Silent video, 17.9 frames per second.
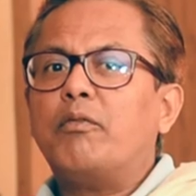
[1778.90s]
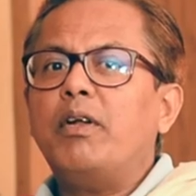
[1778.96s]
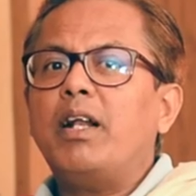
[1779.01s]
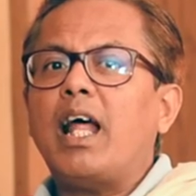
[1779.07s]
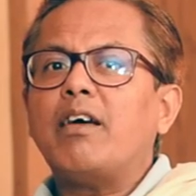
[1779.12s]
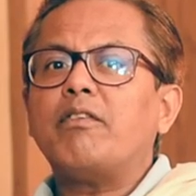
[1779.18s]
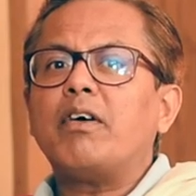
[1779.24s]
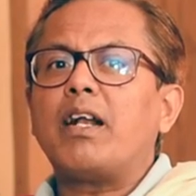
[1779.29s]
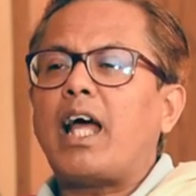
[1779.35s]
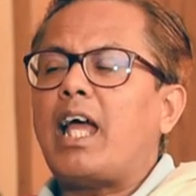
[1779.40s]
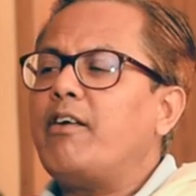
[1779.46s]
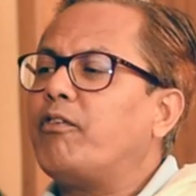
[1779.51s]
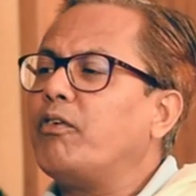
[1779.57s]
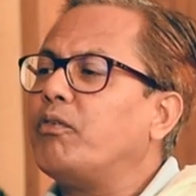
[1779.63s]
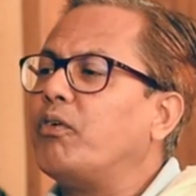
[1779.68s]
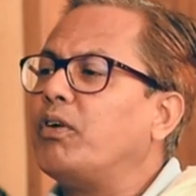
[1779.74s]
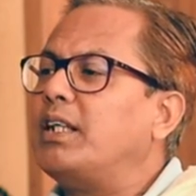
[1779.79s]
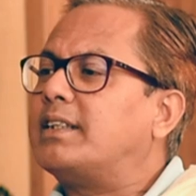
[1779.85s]
will have a life
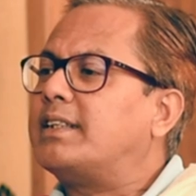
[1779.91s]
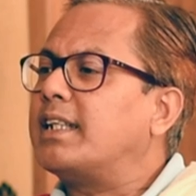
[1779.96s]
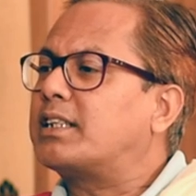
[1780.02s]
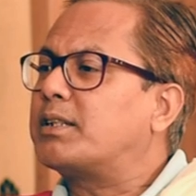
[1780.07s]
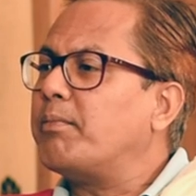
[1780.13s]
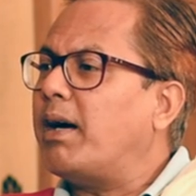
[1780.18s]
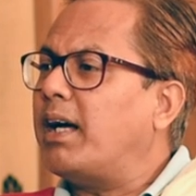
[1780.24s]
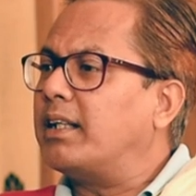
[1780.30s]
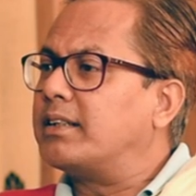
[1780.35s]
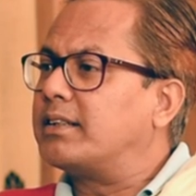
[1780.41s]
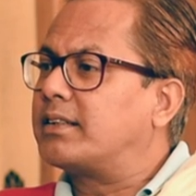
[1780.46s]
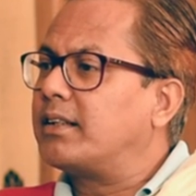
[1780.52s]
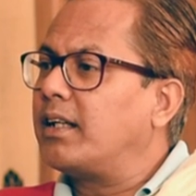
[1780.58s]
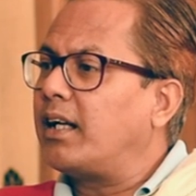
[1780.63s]
of only 6 months.